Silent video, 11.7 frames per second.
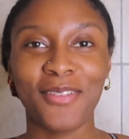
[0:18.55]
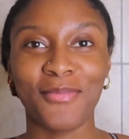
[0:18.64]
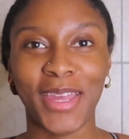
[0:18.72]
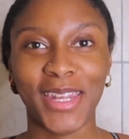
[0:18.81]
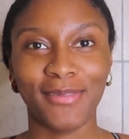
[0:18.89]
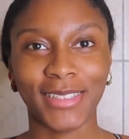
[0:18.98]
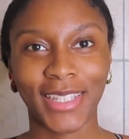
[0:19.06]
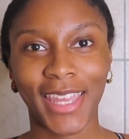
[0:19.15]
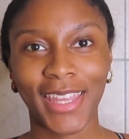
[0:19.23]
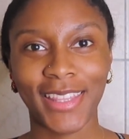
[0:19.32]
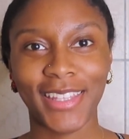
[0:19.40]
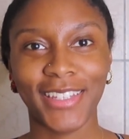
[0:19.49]
My name is
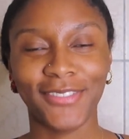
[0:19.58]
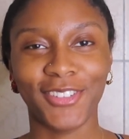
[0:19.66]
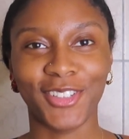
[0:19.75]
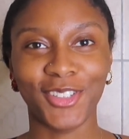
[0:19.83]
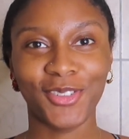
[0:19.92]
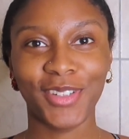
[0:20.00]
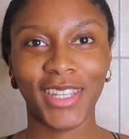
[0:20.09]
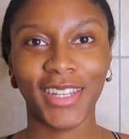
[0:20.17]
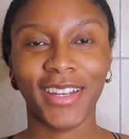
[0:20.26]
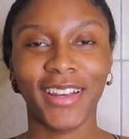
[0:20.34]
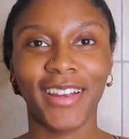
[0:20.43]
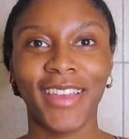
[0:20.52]
Kayla if you're new
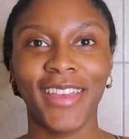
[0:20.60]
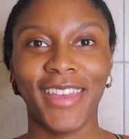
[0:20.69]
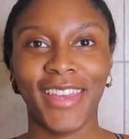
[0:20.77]
here.